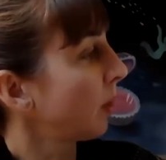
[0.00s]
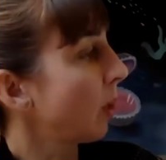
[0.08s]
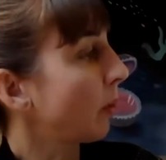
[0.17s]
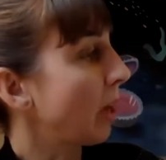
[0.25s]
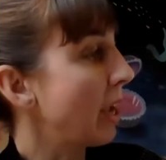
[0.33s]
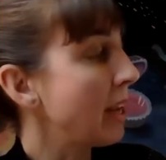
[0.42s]

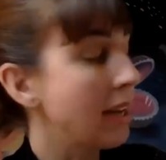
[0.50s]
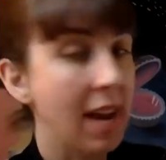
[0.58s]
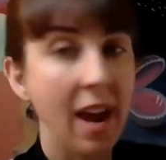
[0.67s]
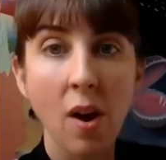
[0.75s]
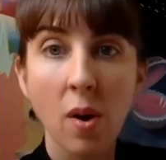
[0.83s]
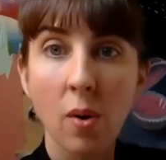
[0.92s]
Okay,
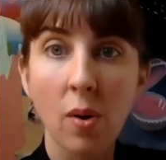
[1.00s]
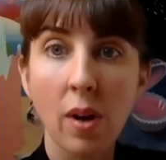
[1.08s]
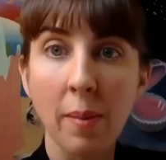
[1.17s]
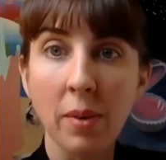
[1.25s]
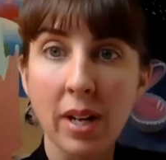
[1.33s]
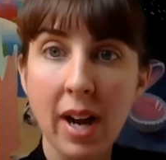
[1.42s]
now
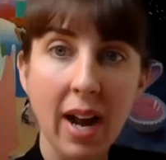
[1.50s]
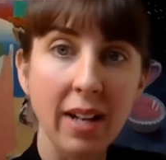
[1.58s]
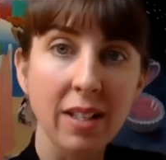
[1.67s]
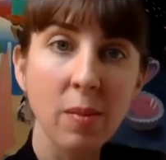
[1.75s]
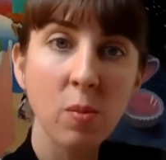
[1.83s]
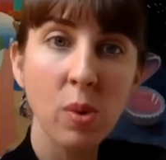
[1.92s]
I'm going to
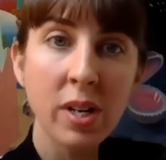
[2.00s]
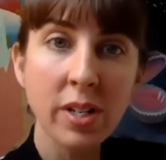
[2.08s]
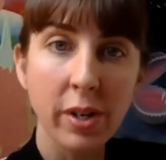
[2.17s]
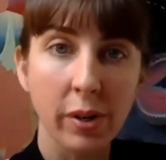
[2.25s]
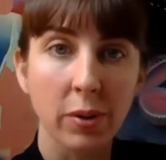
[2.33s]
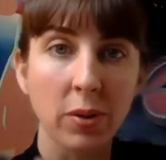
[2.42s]
add some
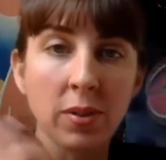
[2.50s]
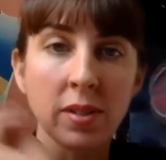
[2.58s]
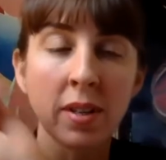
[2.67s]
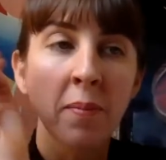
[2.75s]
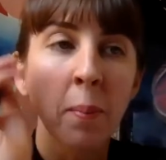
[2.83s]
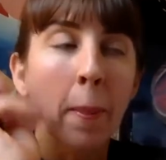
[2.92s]

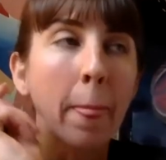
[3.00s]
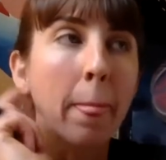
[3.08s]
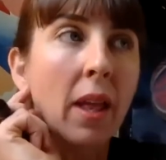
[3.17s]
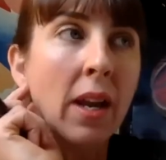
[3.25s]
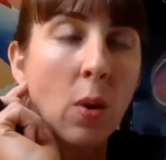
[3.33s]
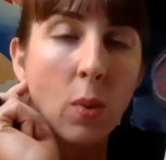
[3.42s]
windows.
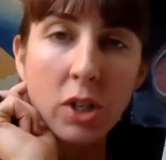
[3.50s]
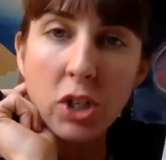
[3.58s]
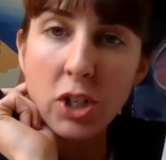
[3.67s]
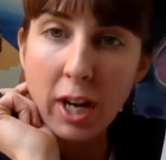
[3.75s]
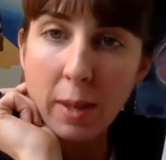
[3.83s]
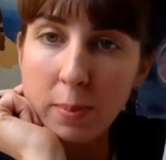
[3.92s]
Now, what
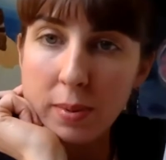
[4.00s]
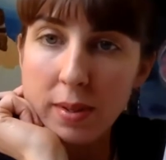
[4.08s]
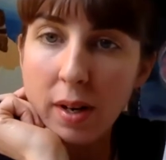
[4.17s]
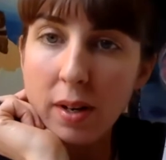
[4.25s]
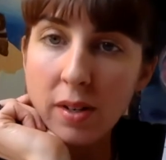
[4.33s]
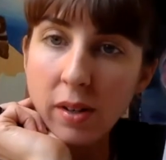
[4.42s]
shapes
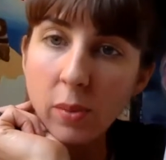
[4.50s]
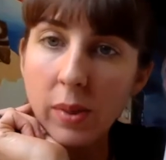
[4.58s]
are your